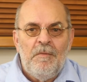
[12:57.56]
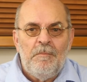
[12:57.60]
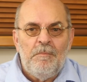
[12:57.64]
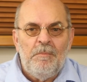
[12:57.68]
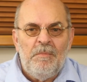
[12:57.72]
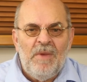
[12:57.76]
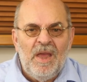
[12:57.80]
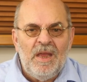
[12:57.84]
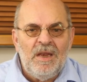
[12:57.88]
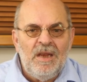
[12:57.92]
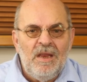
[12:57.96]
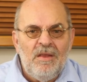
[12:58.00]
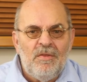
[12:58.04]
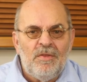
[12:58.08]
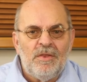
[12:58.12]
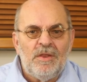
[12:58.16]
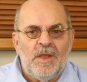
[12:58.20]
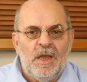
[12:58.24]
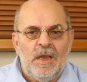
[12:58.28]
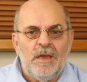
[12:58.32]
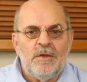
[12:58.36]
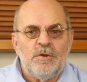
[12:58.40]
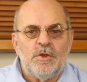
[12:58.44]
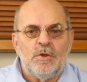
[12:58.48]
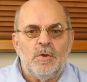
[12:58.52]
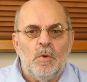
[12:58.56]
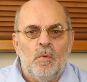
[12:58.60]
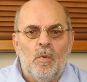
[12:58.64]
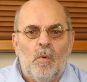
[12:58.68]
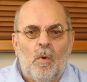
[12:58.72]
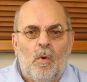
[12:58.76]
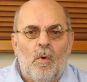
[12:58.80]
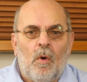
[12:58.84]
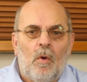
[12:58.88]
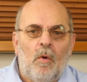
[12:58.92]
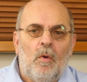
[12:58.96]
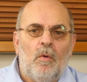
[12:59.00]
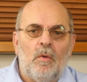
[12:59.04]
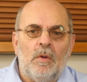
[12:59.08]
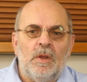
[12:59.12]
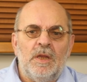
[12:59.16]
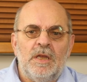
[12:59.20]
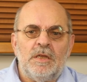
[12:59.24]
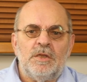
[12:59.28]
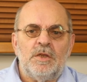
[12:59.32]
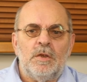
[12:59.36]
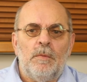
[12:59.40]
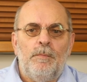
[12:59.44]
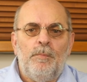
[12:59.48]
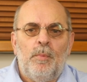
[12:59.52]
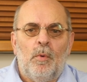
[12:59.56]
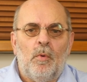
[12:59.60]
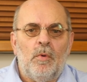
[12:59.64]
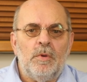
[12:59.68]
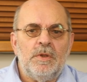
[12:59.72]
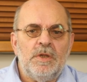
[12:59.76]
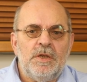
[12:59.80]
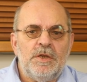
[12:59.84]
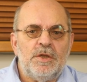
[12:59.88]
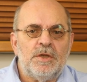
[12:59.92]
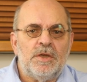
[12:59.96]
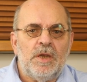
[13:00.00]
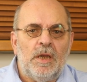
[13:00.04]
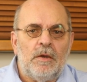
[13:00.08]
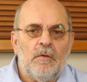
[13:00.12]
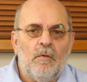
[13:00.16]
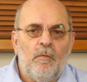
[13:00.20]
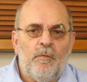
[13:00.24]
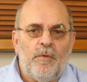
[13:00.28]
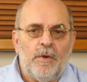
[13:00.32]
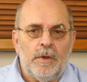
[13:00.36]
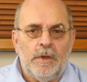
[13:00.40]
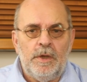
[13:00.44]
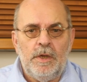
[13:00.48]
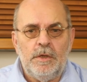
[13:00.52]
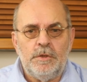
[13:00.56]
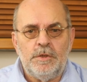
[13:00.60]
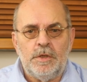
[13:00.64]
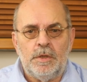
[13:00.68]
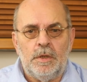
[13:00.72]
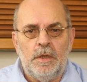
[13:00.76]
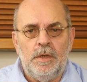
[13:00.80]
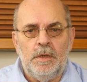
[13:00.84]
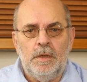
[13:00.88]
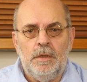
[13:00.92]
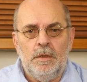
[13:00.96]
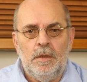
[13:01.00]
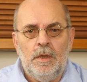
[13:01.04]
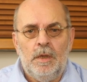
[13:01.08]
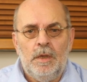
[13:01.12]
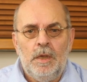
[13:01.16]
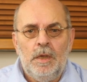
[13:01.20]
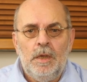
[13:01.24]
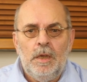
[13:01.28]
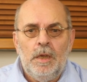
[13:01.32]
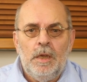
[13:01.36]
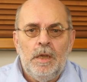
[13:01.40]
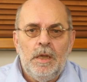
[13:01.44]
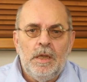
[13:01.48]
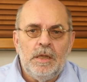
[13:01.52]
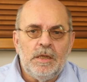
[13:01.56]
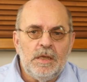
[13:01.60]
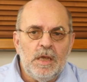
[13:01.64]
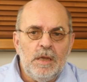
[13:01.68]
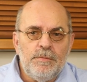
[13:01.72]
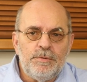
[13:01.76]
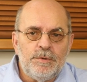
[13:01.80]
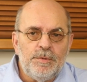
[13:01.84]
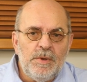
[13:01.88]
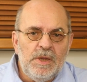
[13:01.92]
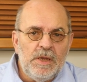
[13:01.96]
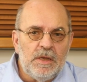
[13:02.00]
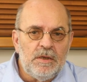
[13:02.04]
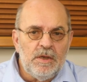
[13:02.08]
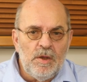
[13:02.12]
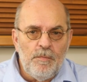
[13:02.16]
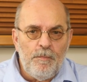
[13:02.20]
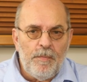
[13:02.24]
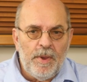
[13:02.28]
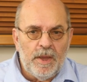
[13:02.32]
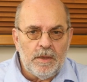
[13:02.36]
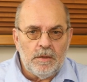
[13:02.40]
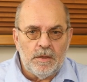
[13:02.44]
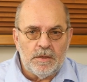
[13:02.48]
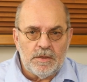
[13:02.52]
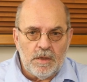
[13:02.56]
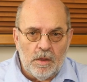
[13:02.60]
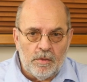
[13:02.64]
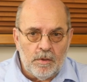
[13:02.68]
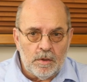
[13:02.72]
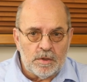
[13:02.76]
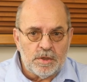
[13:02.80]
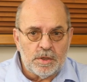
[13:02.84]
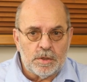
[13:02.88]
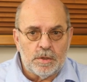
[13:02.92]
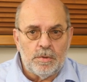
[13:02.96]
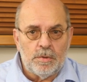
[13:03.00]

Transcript: Many thanks to all that support this channel financially. It keeps me independent and thus